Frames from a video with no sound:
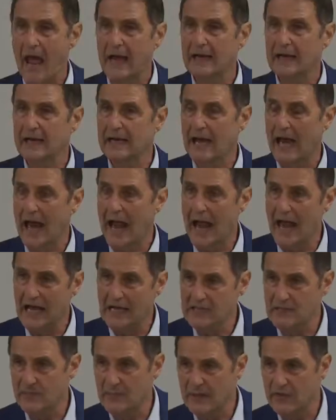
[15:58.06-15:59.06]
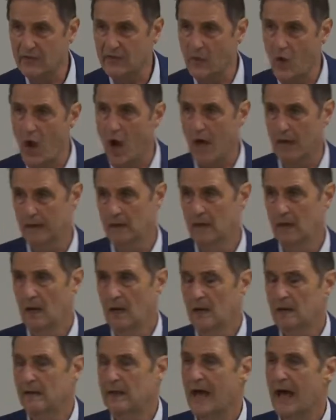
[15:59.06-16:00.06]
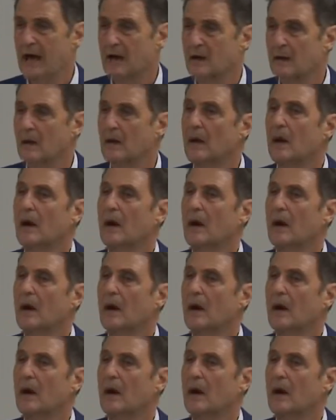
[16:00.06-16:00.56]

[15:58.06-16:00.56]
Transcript: And it has been thought that